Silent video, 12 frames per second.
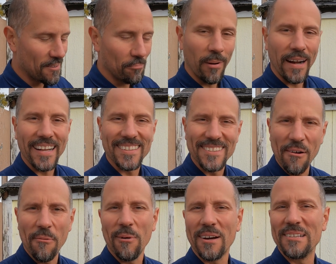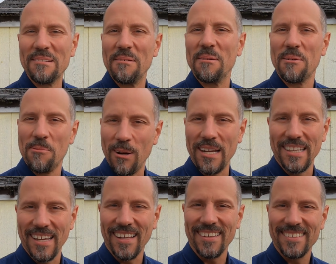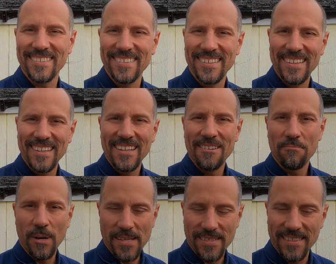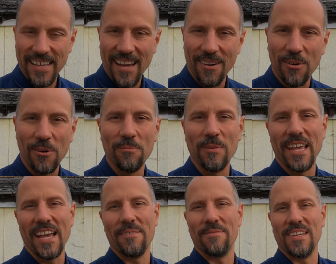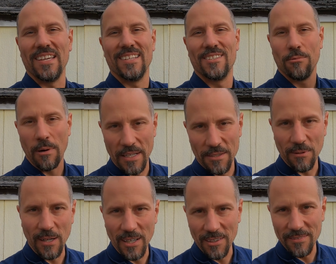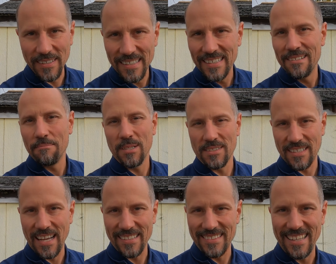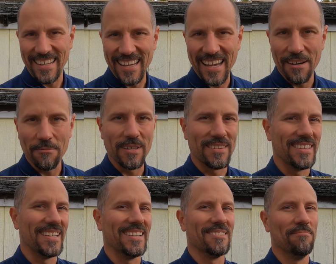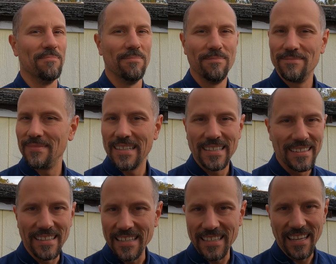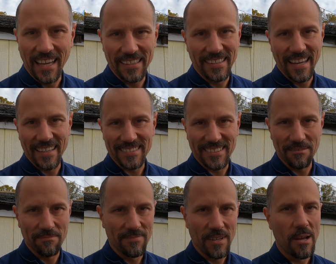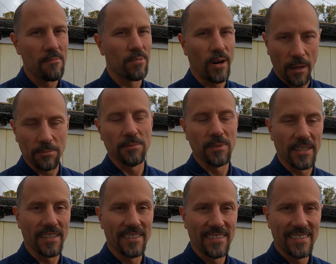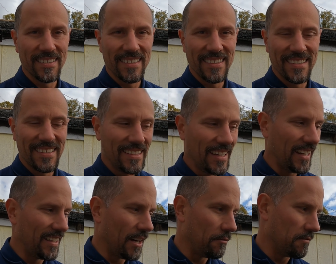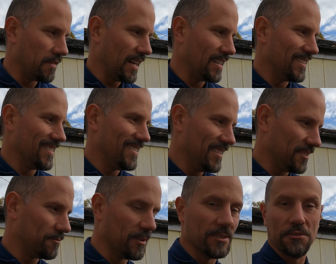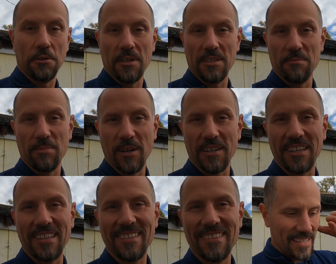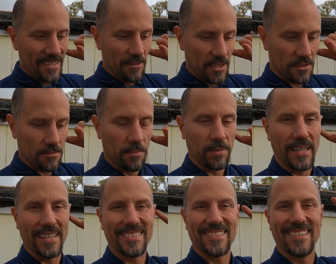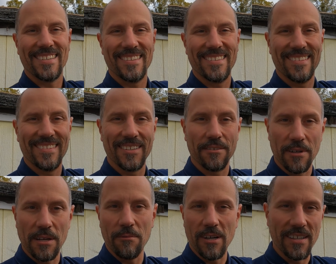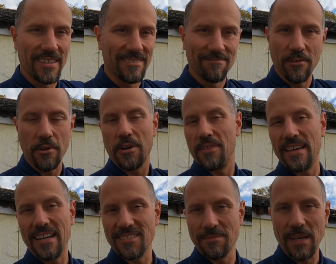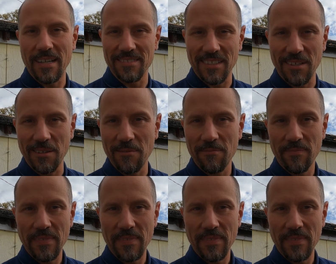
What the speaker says: But I don't want to do it quite yet. Presently at home we have the 2012 Passat TDI with the leaky head gasket, probably. And now we've got this one joining the party. We just replaced the green one 30,000 miles ago.